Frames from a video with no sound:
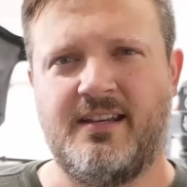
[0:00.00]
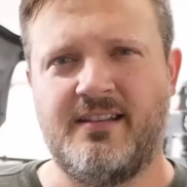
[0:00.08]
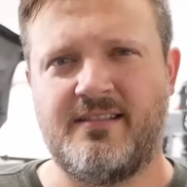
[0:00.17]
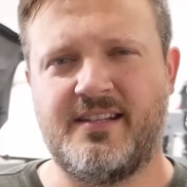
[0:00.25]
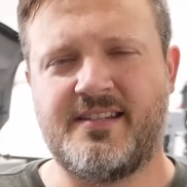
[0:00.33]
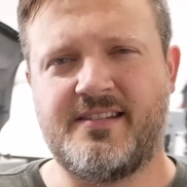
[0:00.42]

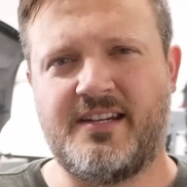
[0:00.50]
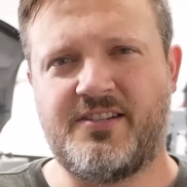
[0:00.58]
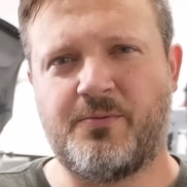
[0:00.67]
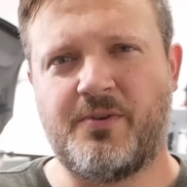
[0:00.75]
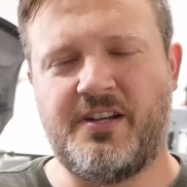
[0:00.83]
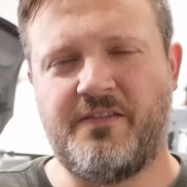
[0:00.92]
This is a
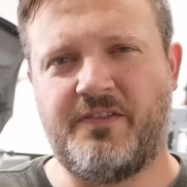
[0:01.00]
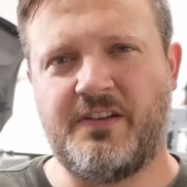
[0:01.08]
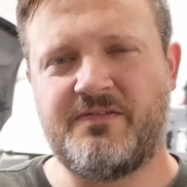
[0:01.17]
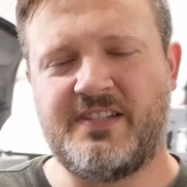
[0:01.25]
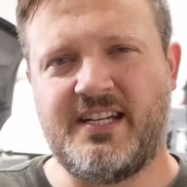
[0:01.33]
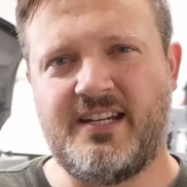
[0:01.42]

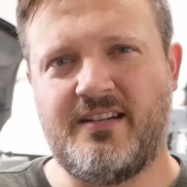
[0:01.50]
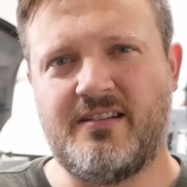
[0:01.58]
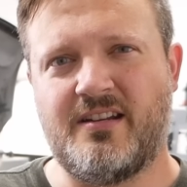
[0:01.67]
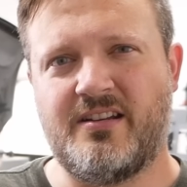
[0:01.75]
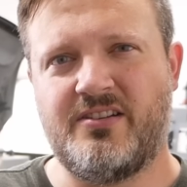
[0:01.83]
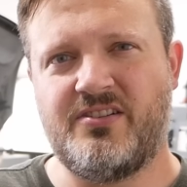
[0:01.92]

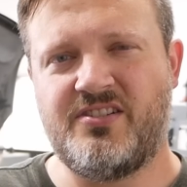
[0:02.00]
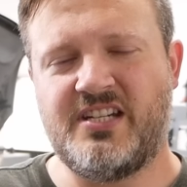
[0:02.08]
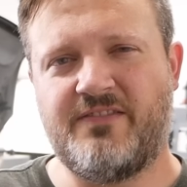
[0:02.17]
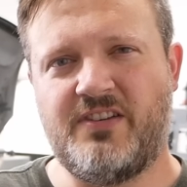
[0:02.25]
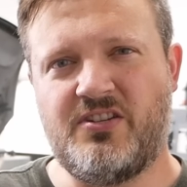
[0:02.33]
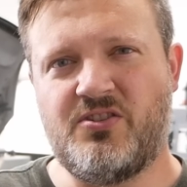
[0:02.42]
2015
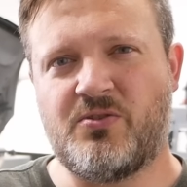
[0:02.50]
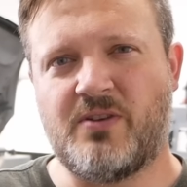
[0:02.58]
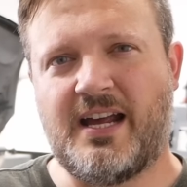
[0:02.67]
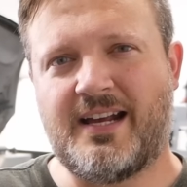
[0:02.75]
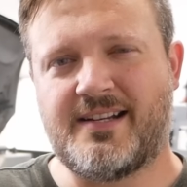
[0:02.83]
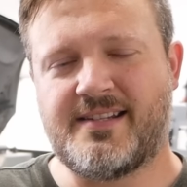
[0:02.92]
Chevy
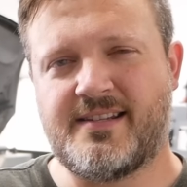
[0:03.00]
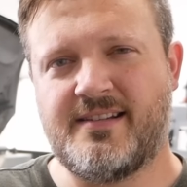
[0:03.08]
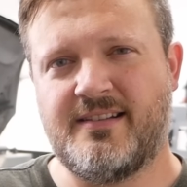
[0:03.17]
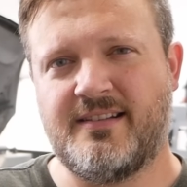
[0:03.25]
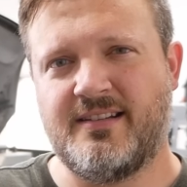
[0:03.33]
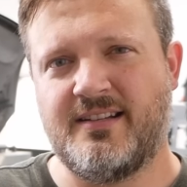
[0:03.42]
Trax.
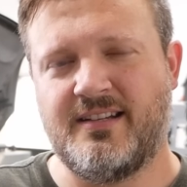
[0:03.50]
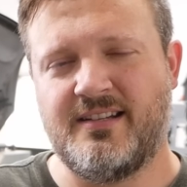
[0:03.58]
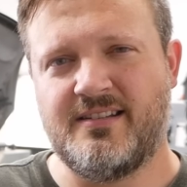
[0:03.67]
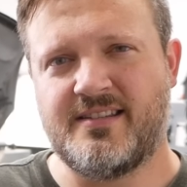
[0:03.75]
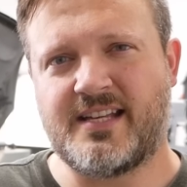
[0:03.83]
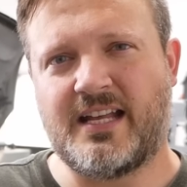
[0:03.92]

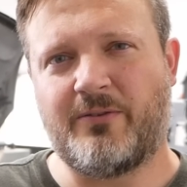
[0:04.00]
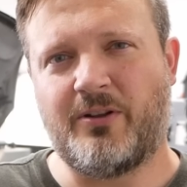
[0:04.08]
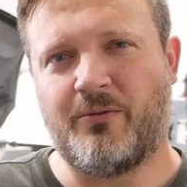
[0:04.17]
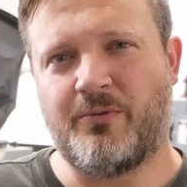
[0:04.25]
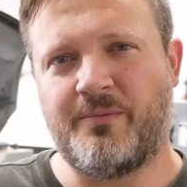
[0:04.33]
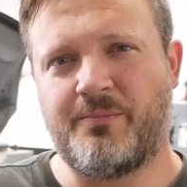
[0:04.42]
It's got a
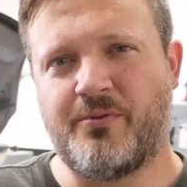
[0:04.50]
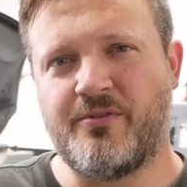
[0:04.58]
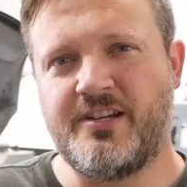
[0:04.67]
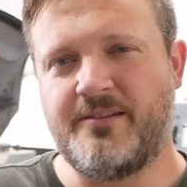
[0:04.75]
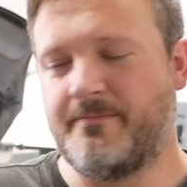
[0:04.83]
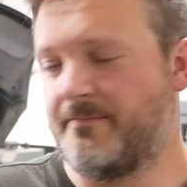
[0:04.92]
little
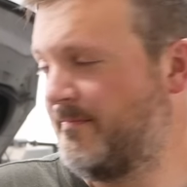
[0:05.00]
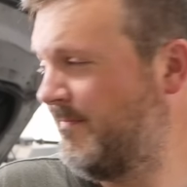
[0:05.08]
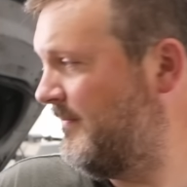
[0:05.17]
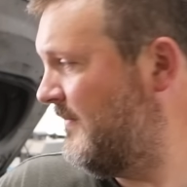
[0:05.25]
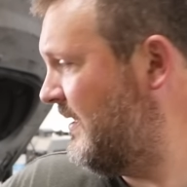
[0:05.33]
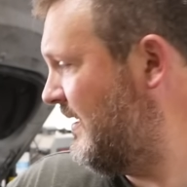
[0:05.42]

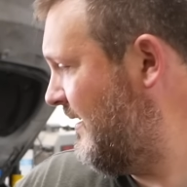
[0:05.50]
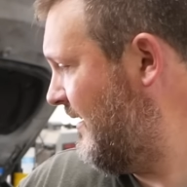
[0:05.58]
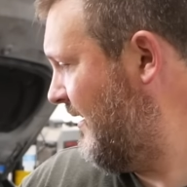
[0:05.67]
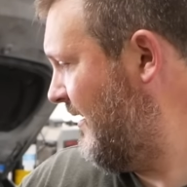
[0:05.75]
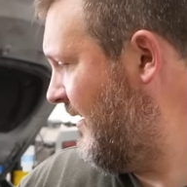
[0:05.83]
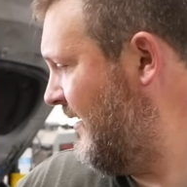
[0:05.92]

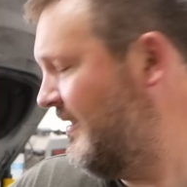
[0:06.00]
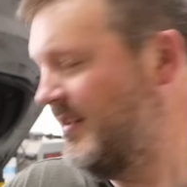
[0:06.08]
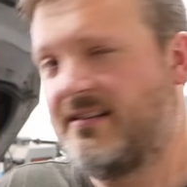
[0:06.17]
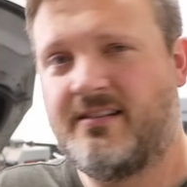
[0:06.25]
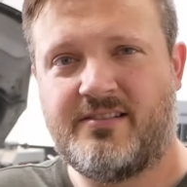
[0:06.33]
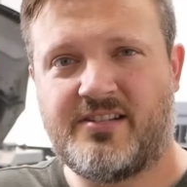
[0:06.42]

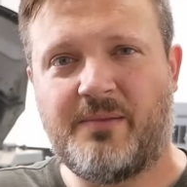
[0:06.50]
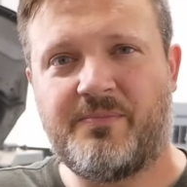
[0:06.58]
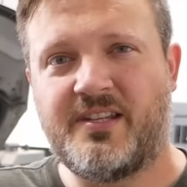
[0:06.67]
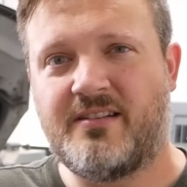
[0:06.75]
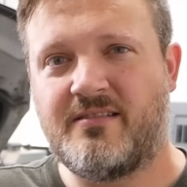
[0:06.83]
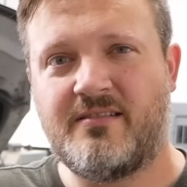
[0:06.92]

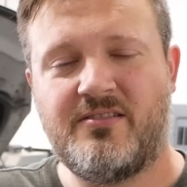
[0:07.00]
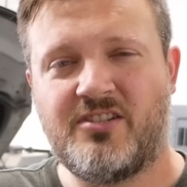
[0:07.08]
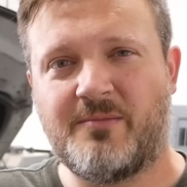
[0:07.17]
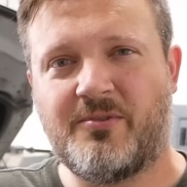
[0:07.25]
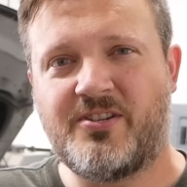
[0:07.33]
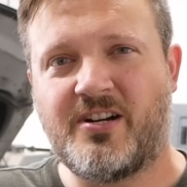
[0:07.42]
1-point-something
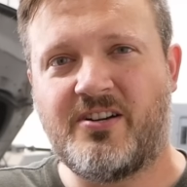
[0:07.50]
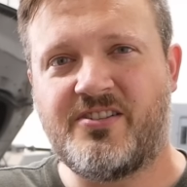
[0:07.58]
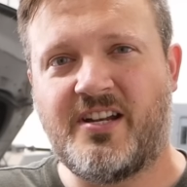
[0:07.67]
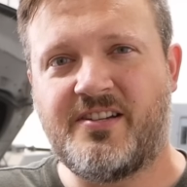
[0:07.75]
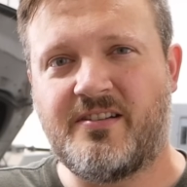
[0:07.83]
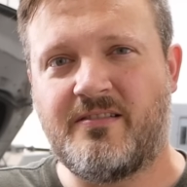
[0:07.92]
turbocharged
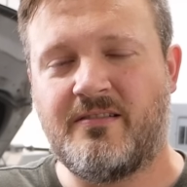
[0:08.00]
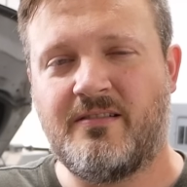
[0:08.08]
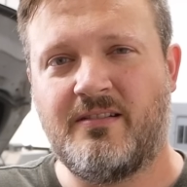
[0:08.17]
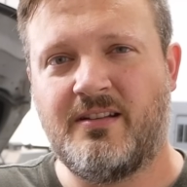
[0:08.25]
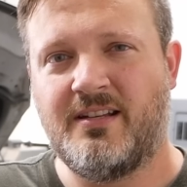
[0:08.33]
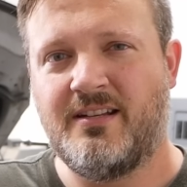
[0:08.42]
engine.
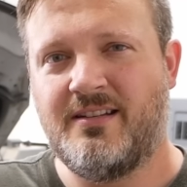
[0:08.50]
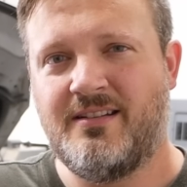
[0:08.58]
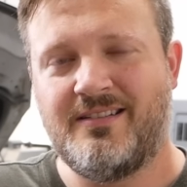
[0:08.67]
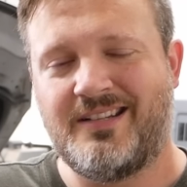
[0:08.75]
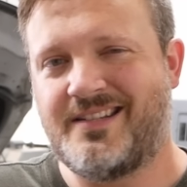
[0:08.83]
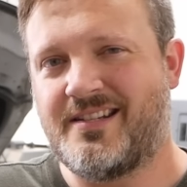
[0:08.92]

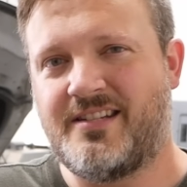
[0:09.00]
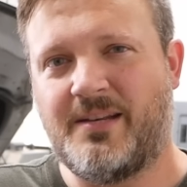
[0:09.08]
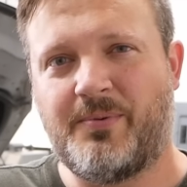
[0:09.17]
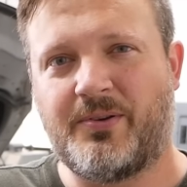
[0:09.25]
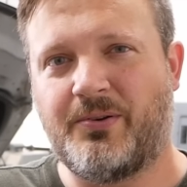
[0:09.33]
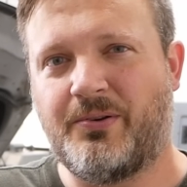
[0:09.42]
It's a
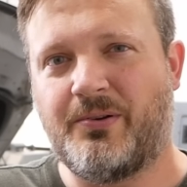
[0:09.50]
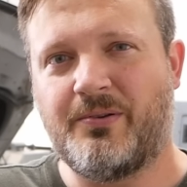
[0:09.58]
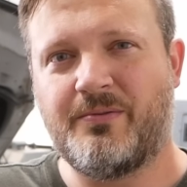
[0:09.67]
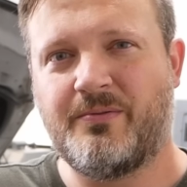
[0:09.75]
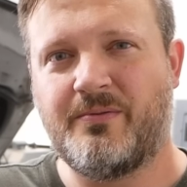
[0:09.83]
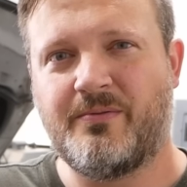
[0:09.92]
typical
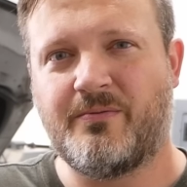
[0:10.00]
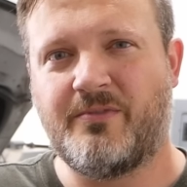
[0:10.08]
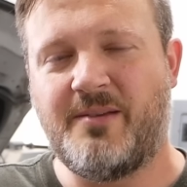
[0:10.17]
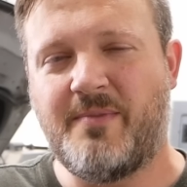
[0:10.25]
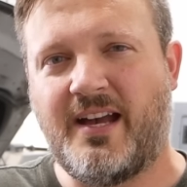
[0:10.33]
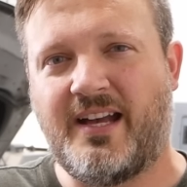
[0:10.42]

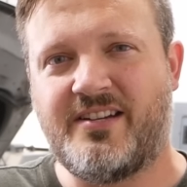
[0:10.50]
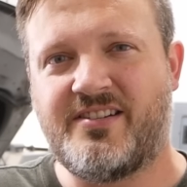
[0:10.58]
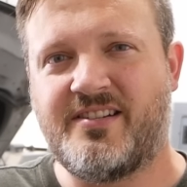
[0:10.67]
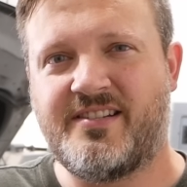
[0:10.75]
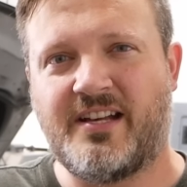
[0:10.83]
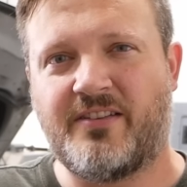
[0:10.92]
rebadged
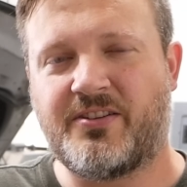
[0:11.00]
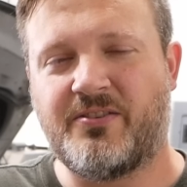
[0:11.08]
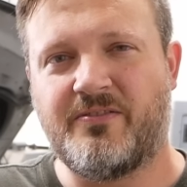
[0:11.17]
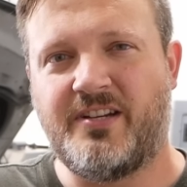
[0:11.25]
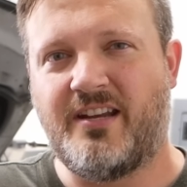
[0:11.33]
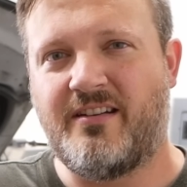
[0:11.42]
South
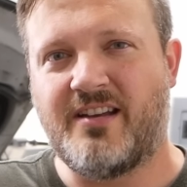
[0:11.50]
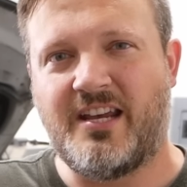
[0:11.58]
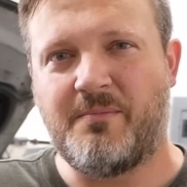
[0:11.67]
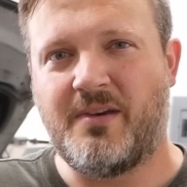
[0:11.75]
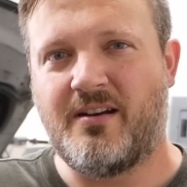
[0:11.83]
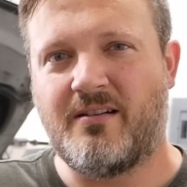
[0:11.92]
Korean
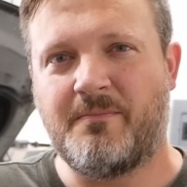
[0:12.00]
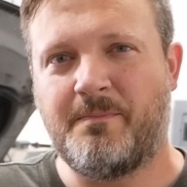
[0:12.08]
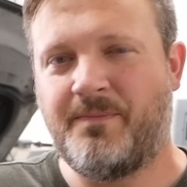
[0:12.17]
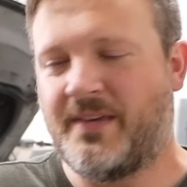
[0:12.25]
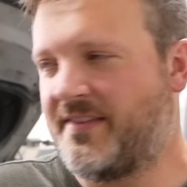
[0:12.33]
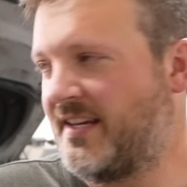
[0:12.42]
nightmare.
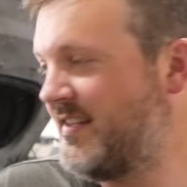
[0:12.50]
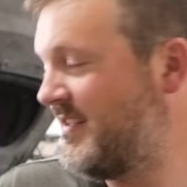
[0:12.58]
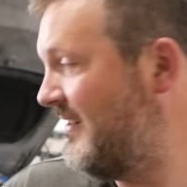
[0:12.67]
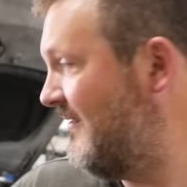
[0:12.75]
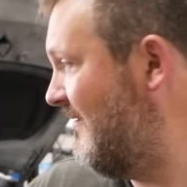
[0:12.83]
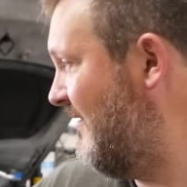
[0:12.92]
I think it's
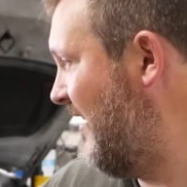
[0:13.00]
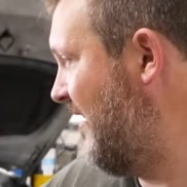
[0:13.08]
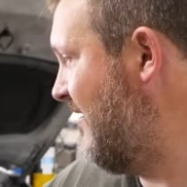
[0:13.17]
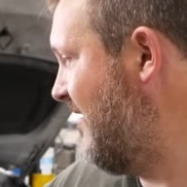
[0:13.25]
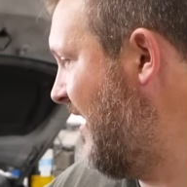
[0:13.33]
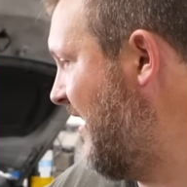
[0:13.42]
a
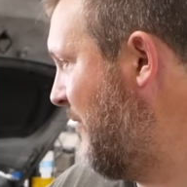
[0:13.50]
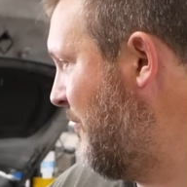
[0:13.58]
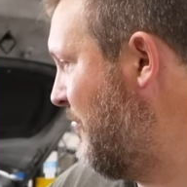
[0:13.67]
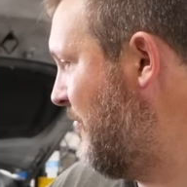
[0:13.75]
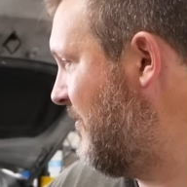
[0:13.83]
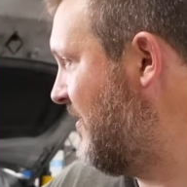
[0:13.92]

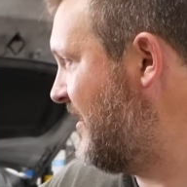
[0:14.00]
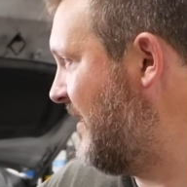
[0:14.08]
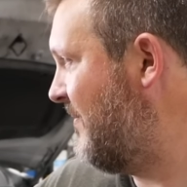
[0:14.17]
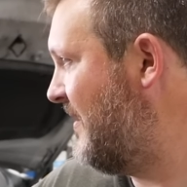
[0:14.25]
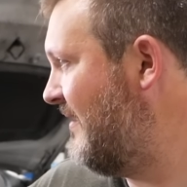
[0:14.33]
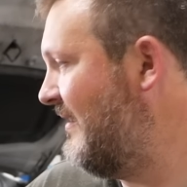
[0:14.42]
Daewoo or
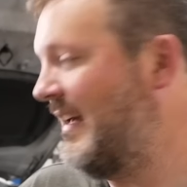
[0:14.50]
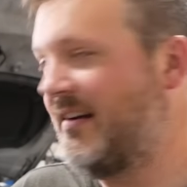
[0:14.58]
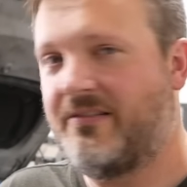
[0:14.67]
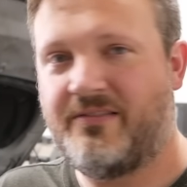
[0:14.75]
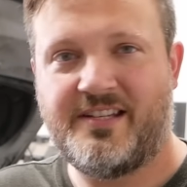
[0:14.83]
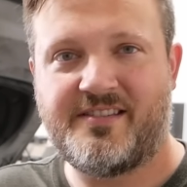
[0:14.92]
something. I don't
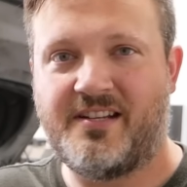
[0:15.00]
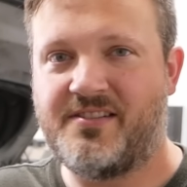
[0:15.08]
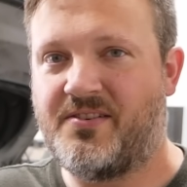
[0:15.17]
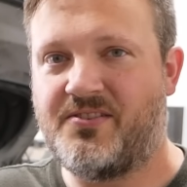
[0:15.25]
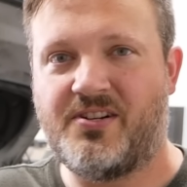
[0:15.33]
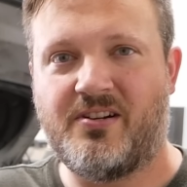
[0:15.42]
know. These things
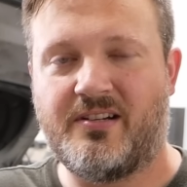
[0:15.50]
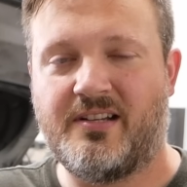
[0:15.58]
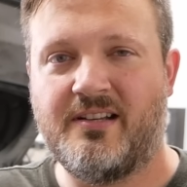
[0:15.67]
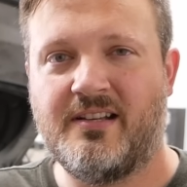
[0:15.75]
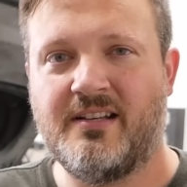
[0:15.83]
are junk.